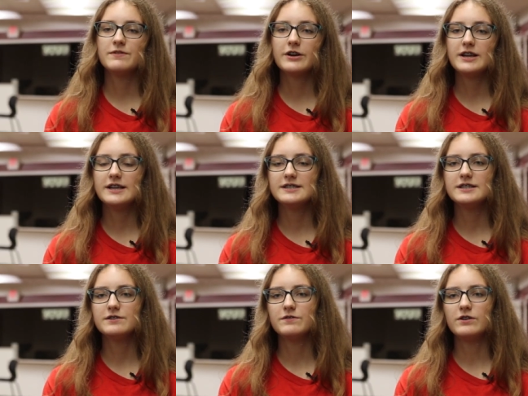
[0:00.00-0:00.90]
very
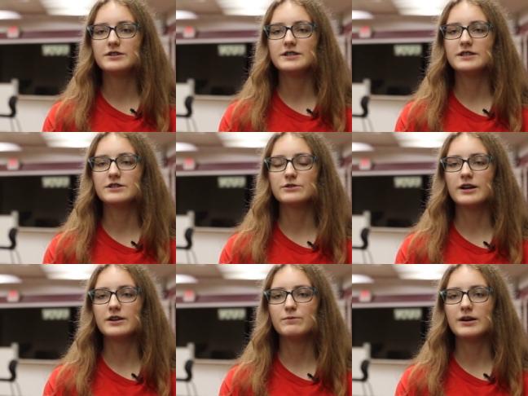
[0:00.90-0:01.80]
easy to fall into the
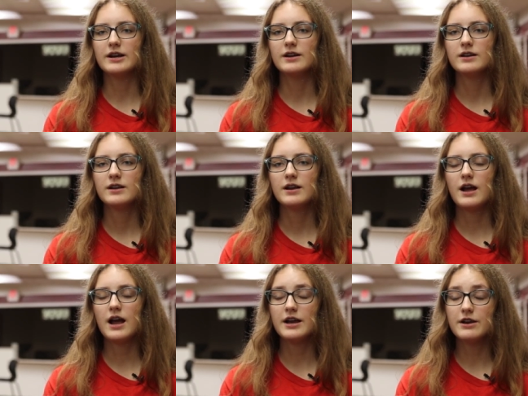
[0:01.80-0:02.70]
trend where
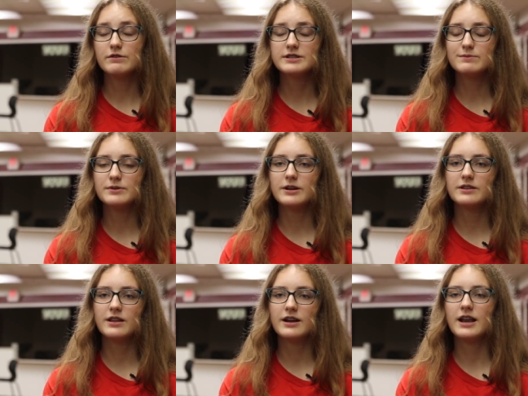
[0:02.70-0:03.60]
I know someone
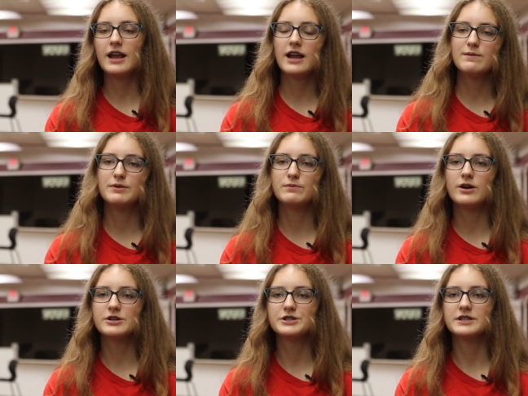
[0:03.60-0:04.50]
online, hey, I've been
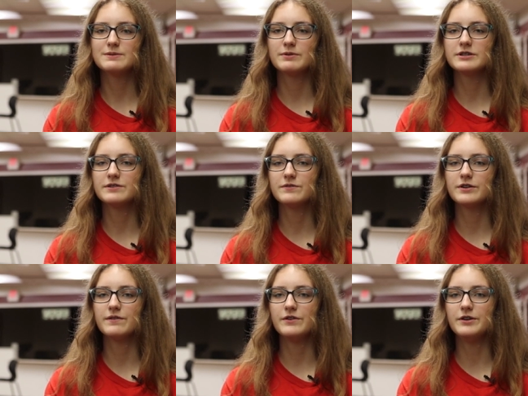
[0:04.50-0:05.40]
watching this person for
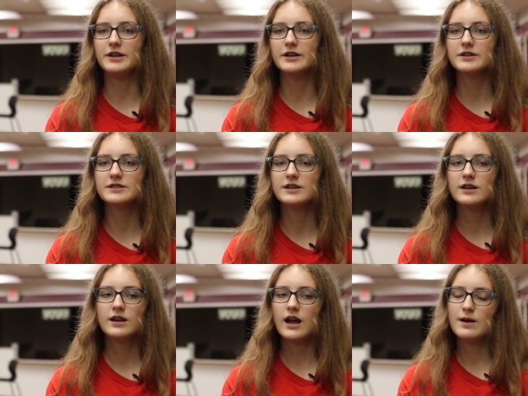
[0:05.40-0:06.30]
a few years.
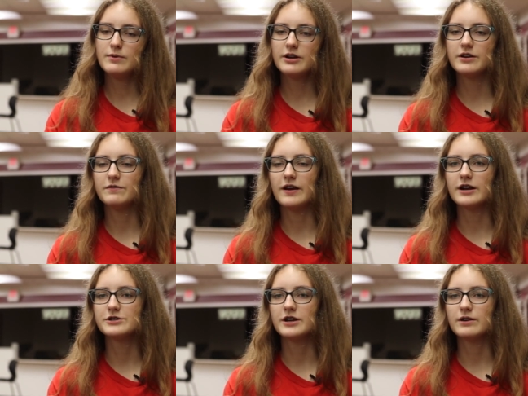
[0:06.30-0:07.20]
I'm not going to
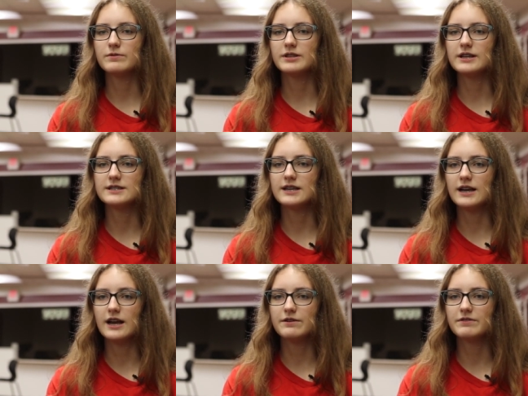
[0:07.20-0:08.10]
fact check what they say.
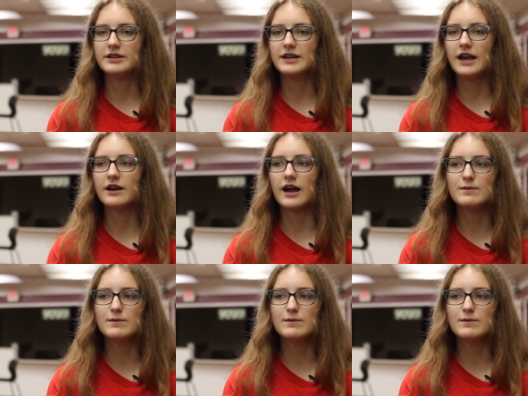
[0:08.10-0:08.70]
I don't really care.